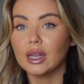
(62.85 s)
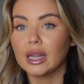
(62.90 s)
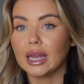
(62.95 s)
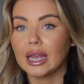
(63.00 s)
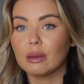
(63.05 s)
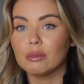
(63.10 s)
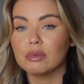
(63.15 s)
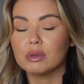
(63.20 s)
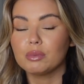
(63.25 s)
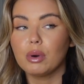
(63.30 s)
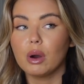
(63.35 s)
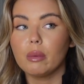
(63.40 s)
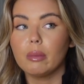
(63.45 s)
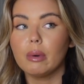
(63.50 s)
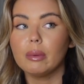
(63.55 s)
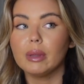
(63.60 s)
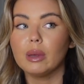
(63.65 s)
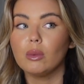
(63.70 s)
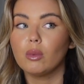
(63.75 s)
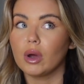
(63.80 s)
Like, it was
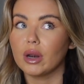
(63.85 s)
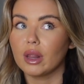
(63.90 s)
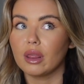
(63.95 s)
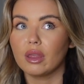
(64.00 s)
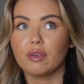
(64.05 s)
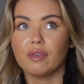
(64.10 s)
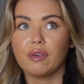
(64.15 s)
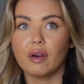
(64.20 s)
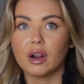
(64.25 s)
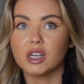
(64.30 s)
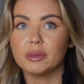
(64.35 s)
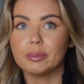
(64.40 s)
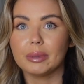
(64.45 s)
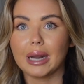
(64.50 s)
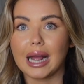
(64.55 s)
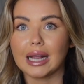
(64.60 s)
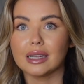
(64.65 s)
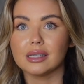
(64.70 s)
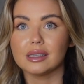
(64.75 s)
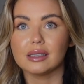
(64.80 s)
probably one of the first
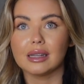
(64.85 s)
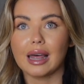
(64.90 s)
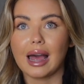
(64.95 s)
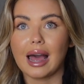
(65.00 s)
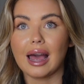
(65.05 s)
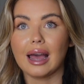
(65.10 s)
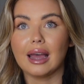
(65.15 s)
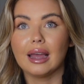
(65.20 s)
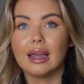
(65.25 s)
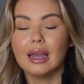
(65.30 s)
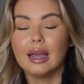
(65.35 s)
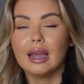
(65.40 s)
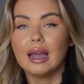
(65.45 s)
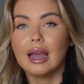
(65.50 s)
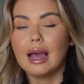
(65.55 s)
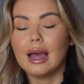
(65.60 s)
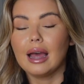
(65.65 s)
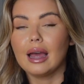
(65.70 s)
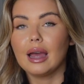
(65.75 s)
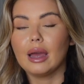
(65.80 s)
brands that
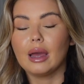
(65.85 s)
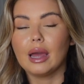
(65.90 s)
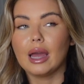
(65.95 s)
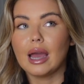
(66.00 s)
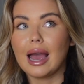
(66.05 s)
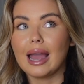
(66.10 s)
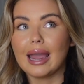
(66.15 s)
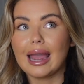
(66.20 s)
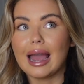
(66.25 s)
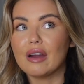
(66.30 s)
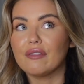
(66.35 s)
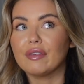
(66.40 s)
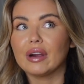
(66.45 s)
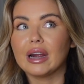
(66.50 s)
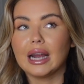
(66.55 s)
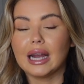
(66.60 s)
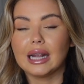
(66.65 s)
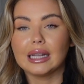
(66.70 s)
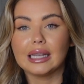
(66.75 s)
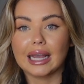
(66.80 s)
I ever
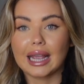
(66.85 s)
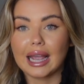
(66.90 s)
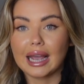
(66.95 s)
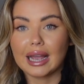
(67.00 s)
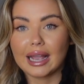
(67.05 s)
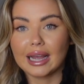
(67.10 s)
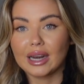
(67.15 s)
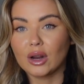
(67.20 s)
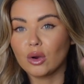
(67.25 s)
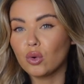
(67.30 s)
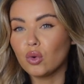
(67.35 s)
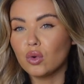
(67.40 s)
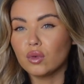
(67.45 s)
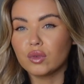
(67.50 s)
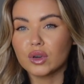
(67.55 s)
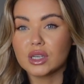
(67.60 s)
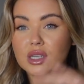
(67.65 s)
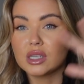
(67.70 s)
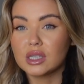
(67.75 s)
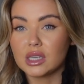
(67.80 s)
had like a kind of
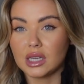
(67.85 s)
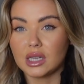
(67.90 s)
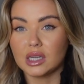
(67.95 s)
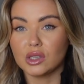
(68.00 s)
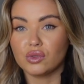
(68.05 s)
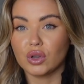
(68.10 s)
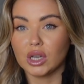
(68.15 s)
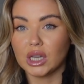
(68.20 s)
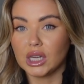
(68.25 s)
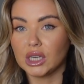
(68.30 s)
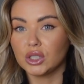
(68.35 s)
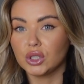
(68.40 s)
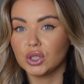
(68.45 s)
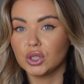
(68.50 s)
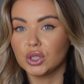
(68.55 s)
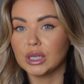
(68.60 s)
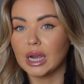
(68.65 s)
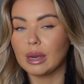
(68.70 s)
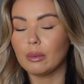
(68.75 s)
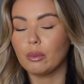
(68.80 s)
overseas
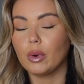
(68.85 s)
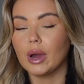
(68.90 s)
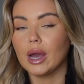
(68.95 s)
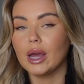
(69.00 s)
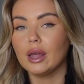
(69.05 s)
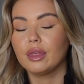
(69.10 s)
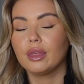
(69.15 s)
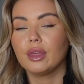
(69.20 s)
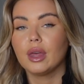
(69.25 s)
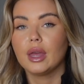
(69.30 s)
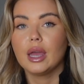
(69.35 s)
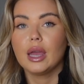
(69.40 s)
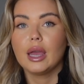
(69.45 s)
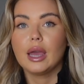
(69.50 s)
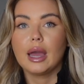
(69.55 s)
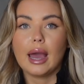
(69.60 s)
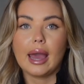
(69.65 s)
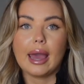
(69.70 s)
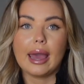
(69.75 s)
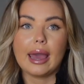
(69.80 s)
relationship with,
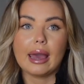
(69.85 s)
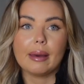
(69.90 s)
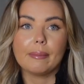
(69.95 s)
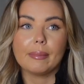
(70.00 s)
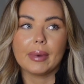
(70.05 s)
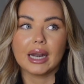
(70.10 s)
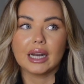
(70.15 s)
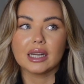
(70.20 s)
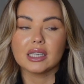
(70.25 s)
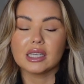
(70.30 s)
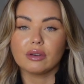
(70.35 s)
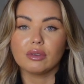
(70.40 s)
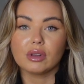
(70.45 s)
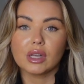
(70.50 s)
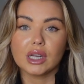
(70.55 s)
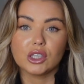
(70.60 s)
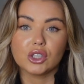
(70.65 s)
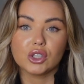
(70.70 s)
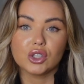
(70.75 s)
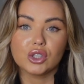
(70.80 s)
and it's a
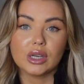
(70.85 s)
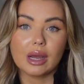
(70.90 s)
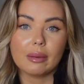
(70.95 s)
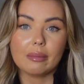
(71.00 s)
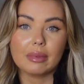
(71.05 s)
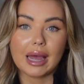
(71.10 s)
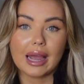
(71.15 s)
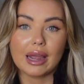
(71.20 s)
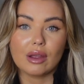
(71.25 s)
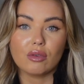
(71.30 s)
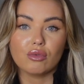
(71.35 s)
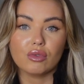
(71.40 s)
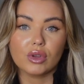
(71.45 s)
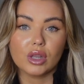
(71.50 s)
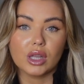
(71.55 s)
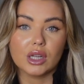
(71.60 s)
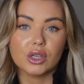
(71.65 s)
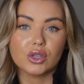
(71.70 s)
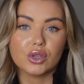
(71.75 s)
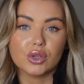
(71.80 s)
relationship that I
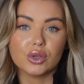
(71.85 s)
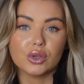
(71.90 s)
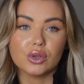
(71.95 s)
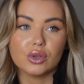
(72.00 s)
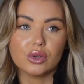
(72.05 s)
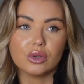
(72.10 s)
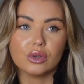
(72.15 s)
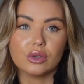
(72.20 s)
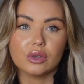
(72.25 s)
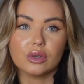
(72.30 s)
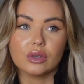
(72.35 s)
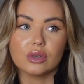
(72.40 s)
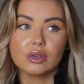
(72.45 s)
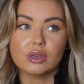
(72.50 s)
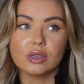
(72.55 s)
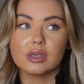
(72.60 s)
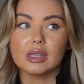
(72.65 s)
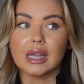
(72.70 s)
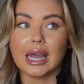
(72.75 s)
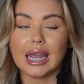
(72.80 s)
really do
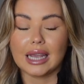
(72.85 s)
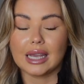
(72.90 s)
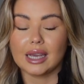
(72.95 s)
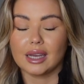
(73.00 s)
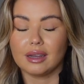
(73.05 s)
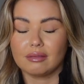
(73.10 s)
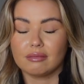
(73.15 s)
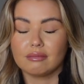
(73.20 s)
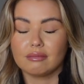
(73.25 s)
like